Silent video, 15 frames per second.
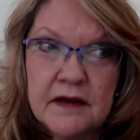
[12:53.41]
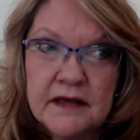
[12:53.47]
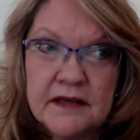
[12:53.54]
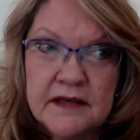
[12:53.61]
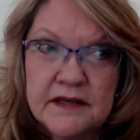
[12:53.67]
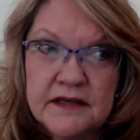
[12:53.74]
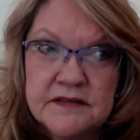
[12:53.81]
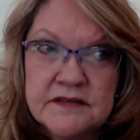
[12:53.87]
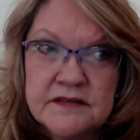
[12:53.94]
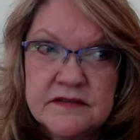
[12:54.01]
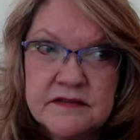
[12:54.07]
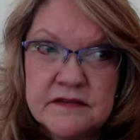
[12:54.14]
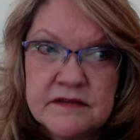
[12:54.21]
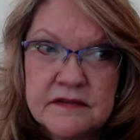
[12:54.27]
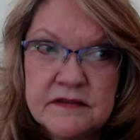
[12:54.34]
It is?
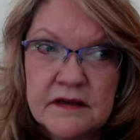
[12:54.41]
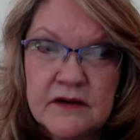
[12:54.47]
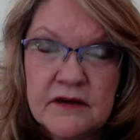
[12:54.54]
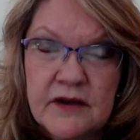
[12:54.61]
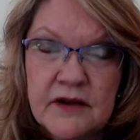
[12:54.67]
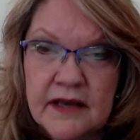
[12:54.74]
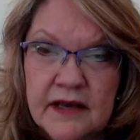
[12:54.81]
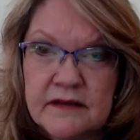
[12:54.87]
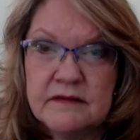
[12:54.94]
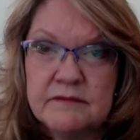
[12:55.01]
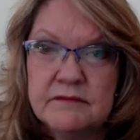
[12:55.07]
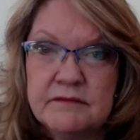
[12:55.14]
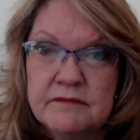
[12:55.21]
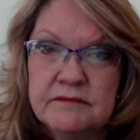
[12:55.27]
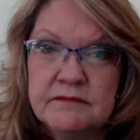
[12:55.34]
Okay.
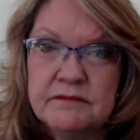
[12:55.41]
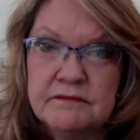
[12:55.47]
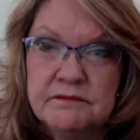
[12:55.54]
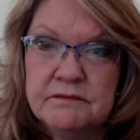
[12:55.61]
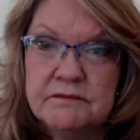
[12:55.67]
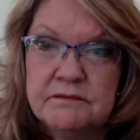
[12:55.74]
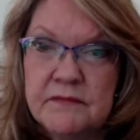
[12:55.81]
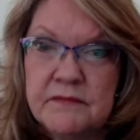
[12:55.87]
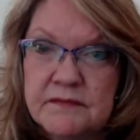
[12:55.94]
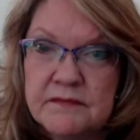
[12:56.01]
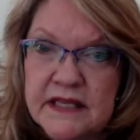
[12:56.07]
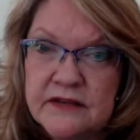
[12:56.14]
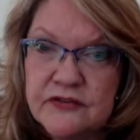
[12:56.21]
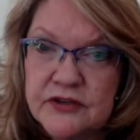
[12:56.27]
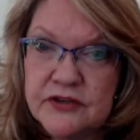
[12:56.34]

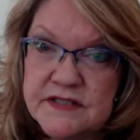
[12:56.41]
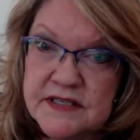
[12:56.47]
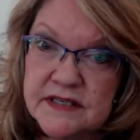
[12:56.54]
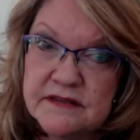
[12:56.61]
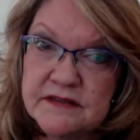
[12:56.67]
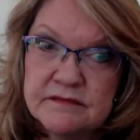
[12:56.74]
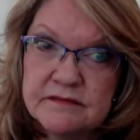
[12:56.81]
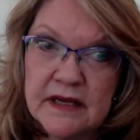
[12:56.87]
Interesting.